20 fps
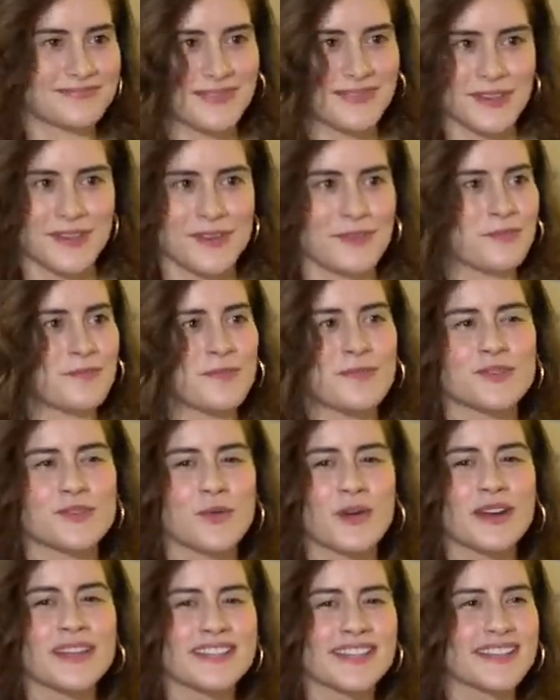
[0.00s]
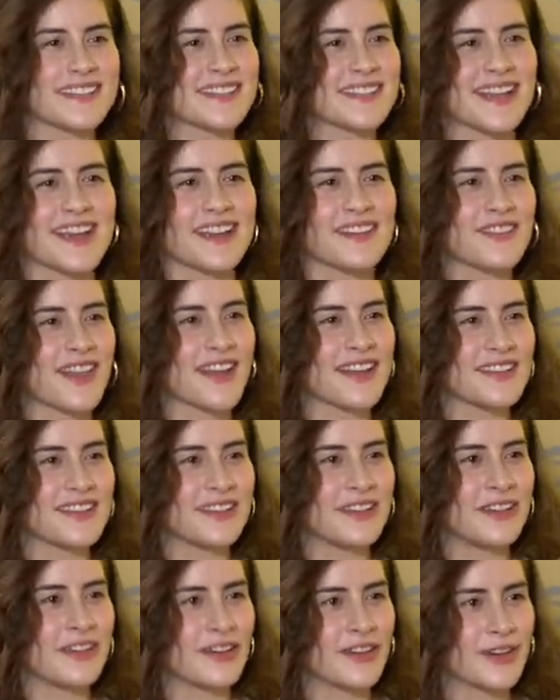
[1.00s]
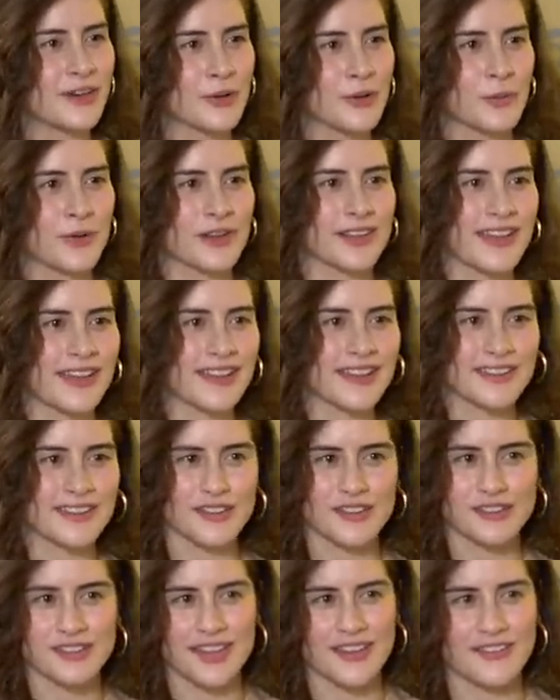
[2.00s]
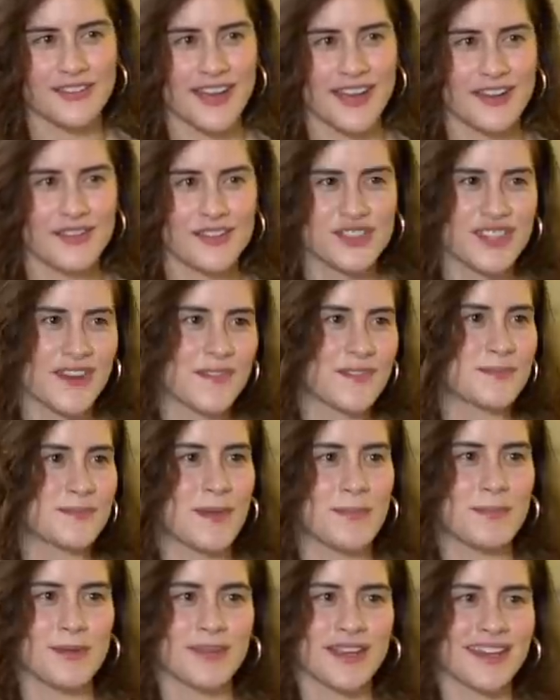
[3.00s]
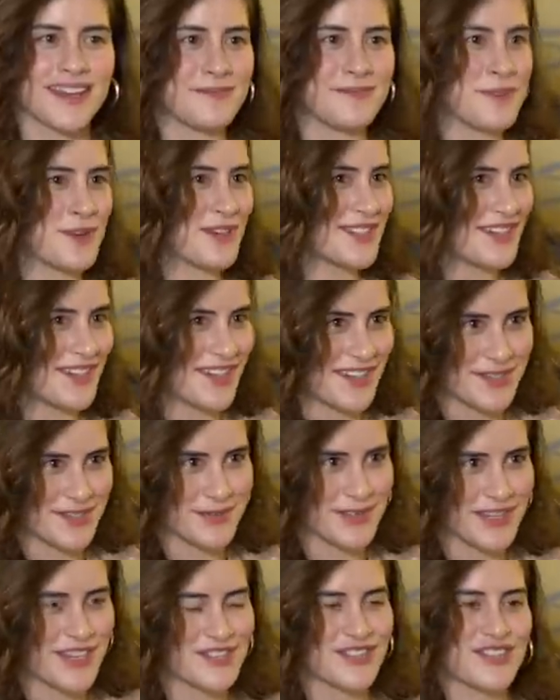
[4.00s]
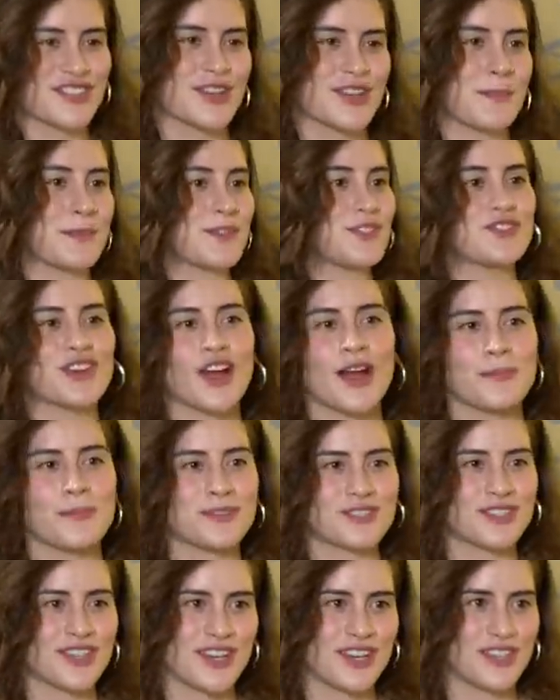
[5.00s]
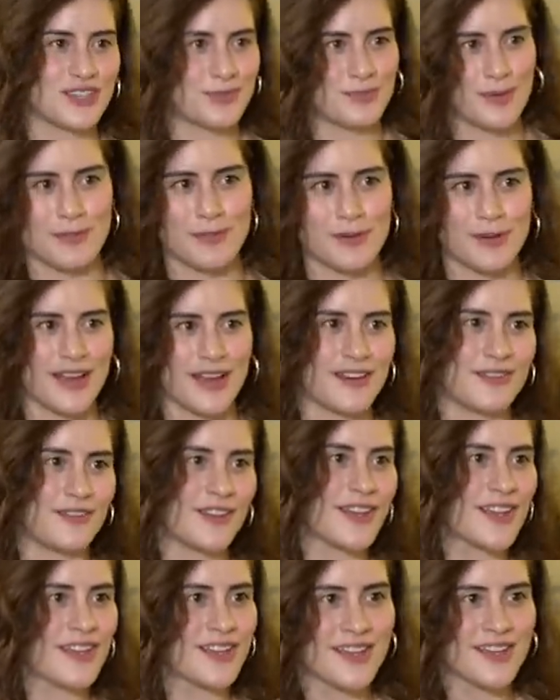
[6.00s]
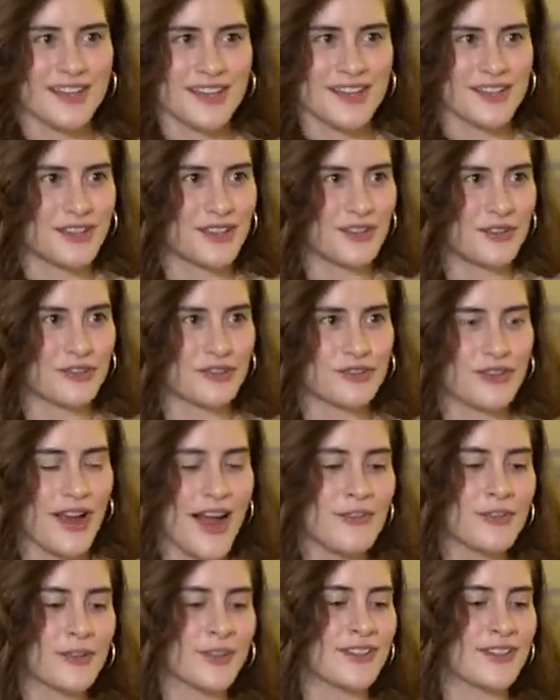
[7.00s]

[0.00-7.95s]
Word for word: You know, twenty-six is kind of that year where like your life kind of shifts. People get in more serious relationships, jobs change, people kind of, you know, travel.